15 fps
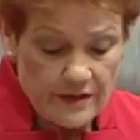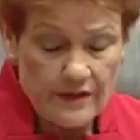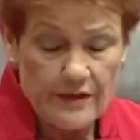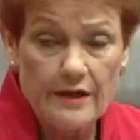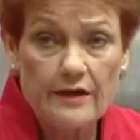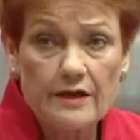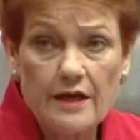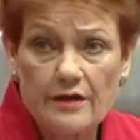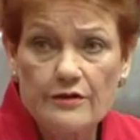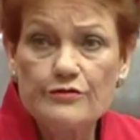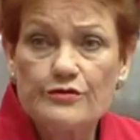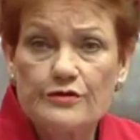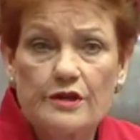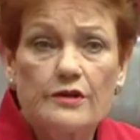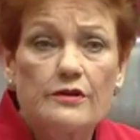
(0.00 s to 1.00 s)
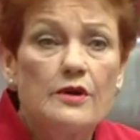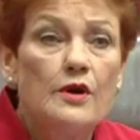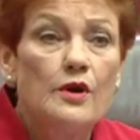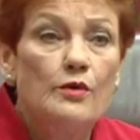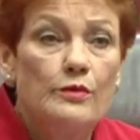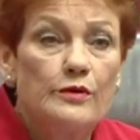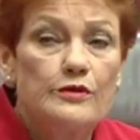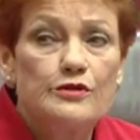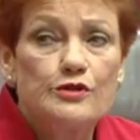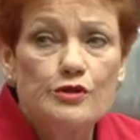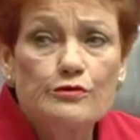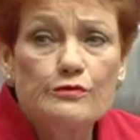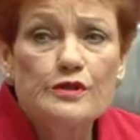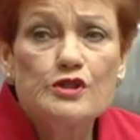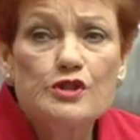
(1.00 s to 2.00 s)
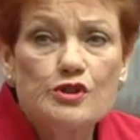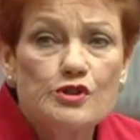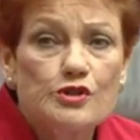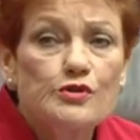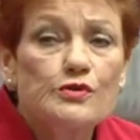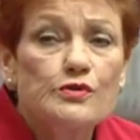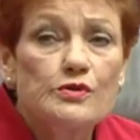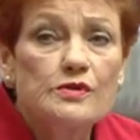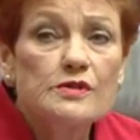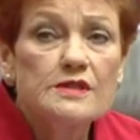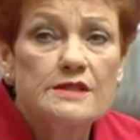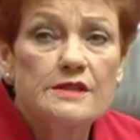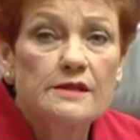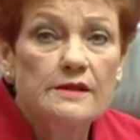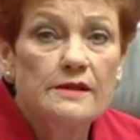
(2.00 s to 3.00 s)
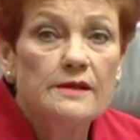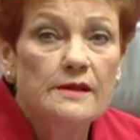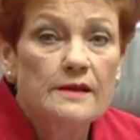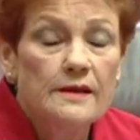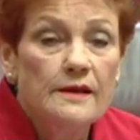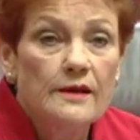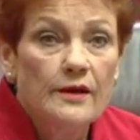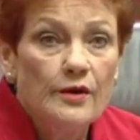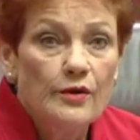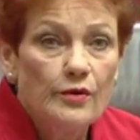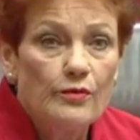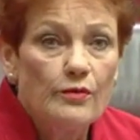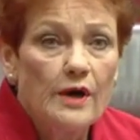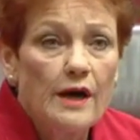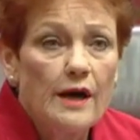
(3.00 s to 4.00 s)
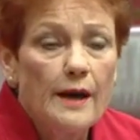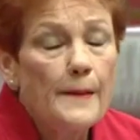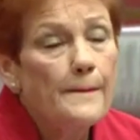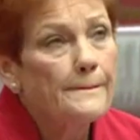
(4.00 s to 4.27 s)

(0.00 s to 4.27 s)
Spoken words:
in our country with the Jewish students who are